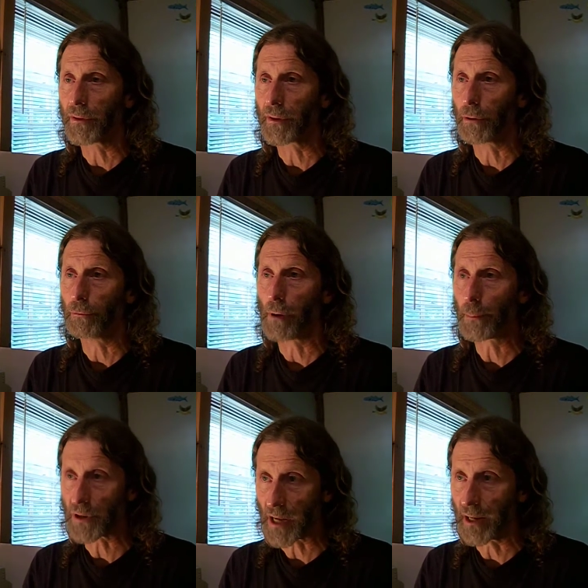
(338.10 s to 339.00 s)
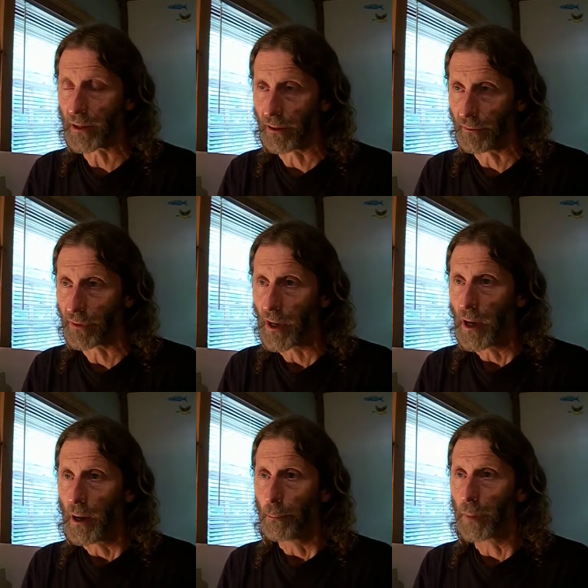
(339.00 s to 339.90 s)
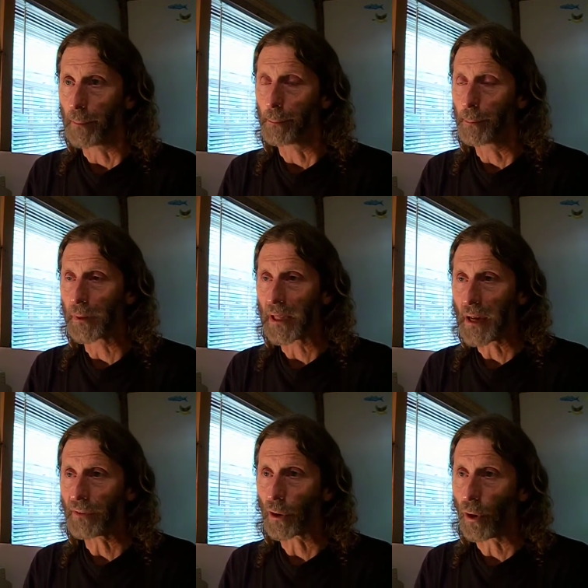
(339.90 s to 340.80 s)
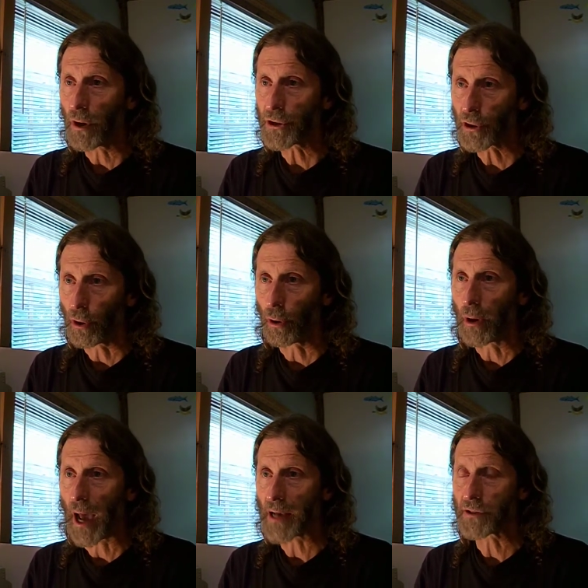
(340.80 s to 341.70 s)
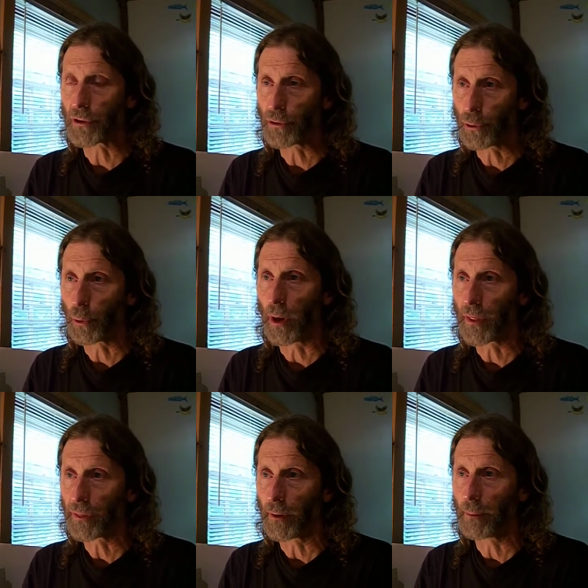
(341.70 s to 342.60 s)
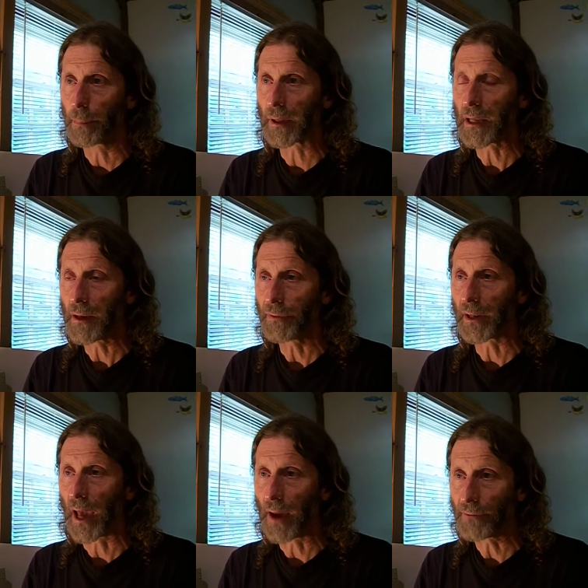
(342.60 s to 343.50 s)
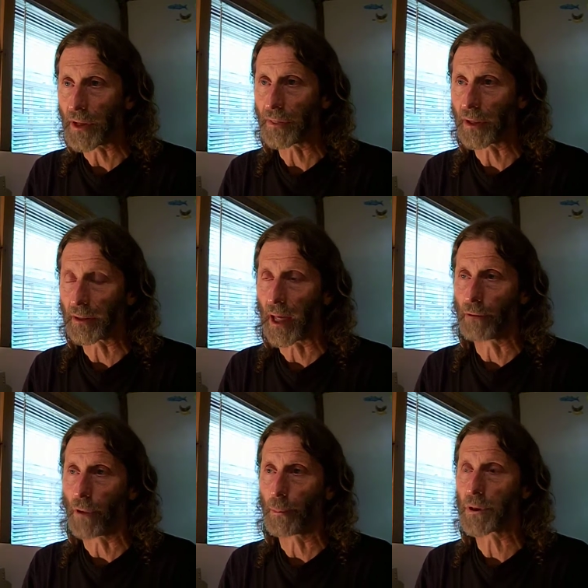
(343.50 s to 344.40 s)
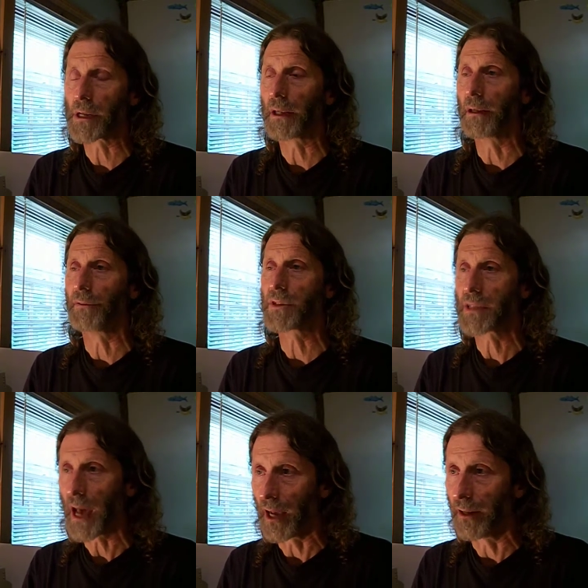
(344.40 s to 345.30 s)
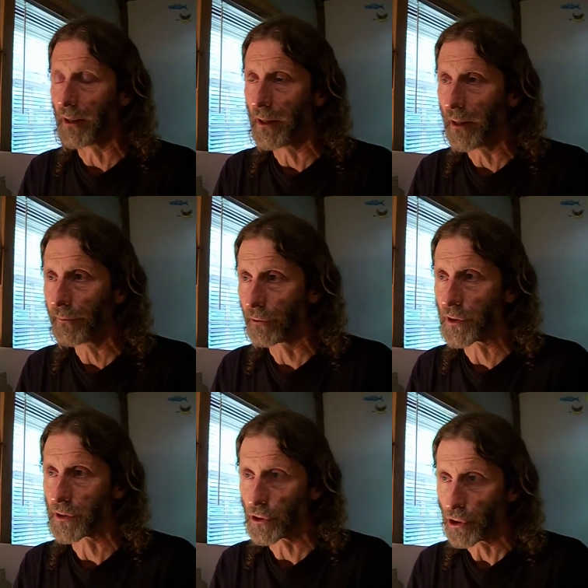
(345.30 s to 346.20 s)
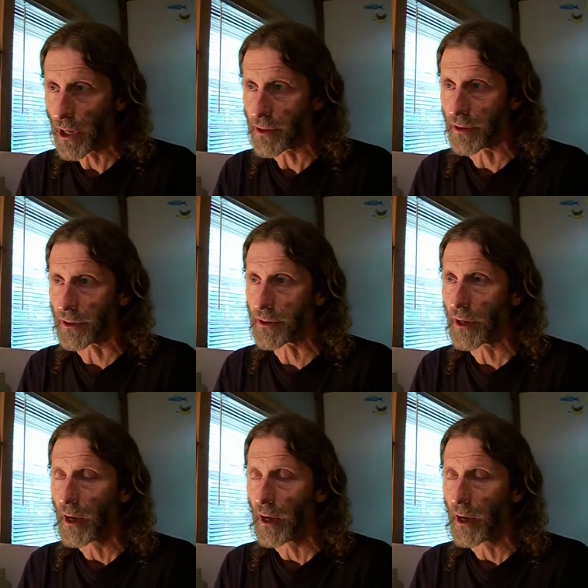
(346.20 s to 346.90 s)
the representative. But believing also has to do with believing everything that representative said. For instance, Jesus